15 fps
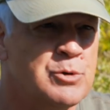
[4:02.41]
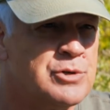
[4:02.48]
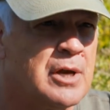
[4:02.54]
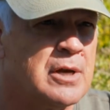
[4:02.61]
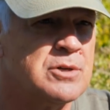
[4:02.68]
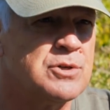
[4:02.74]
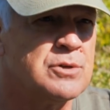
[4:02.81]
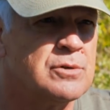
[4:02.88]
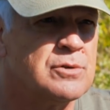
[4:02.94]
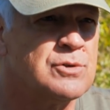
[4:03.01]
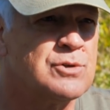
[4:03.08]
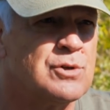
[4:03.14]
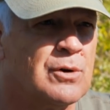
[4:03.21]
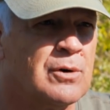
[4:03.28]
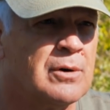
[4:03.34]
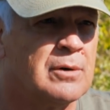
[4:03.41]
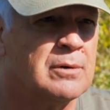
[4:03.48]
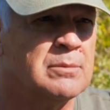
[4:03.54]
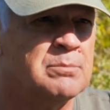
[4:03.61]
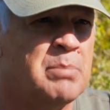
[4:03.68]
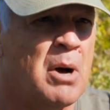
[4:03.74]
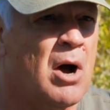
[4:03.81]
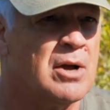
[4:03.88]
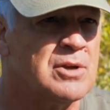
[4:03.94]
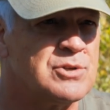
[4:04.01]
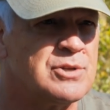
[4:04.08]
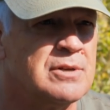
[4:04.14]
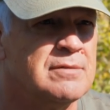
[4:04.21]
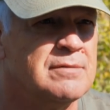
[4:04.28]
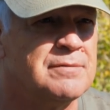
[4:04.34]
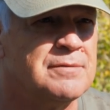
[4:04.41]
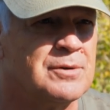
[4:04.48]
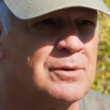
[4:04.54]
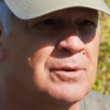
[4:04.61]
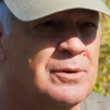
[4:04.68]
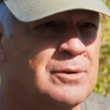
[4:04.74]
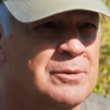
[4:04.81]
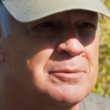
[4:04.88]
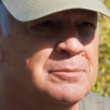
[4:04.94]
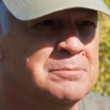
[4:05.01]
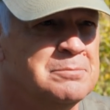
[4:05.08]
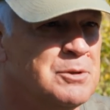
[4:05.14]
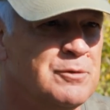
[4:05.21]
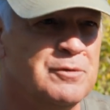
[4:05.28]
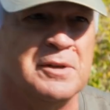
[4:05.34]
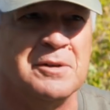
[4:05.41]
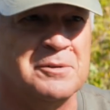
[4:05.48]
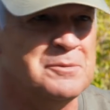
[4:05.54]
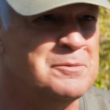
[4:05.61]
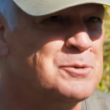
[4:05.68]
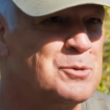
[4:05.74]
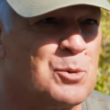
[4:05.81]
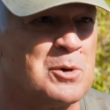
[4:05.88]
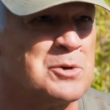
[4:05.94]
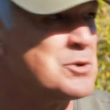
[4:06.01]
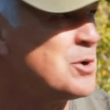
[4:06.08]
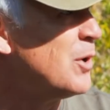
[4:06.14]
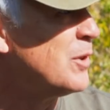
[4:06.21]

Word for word: mutations are positive? They're all moving towards